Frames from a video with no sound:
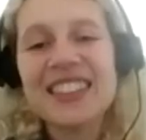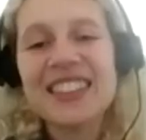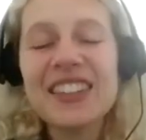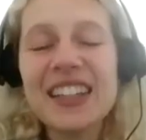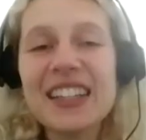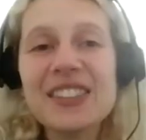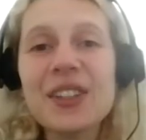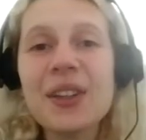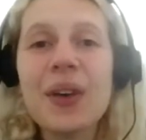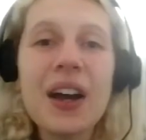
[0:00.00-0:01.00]
Okay, so
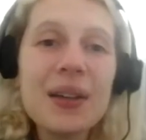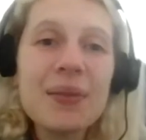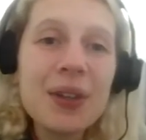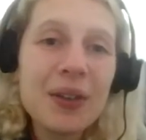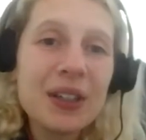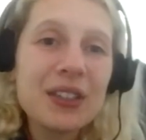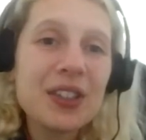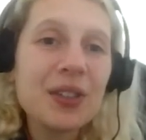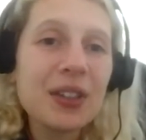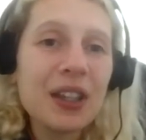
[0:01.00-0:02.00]
I'm going
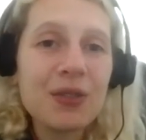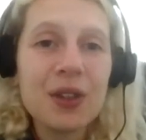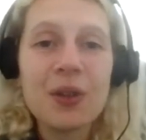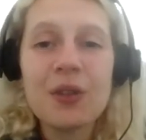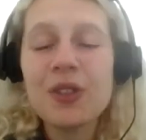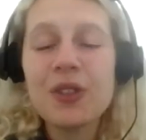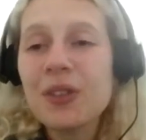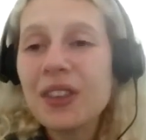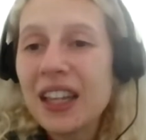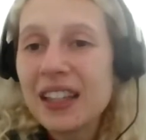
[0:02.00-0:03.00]
to give you a few
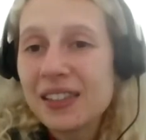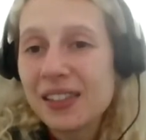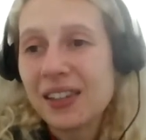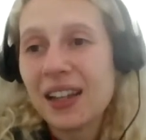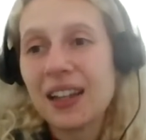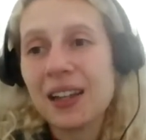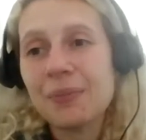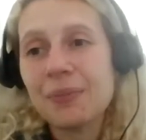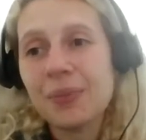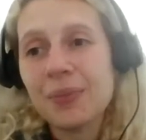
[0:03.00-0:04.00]
things
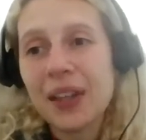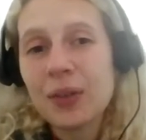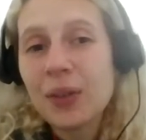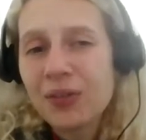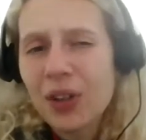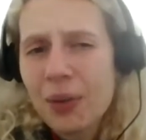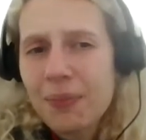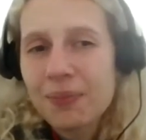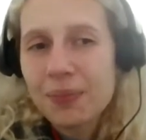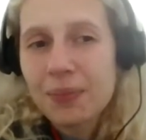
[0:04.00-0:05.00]
that we've not
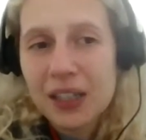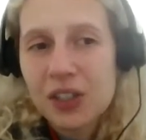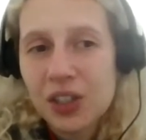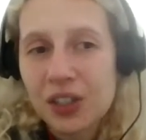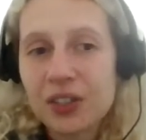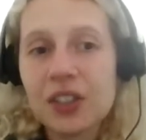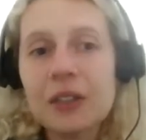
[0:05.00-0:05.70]
mentioned.